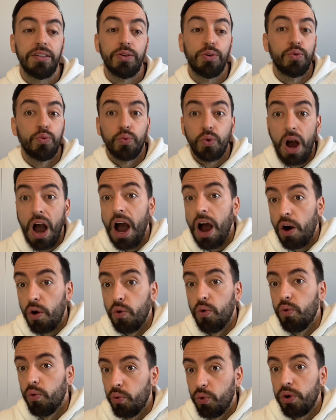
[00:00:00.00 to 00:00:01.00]
on
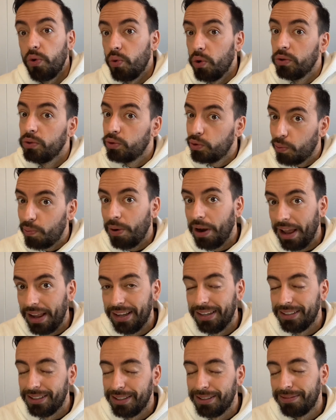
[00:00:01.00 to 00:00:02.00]
how we want to
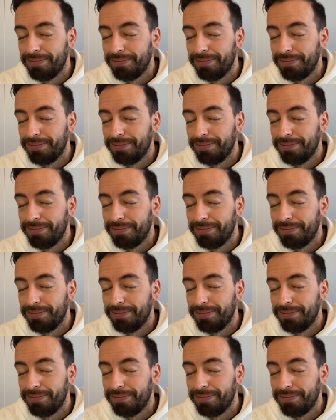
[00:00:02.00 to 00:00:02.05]
play it.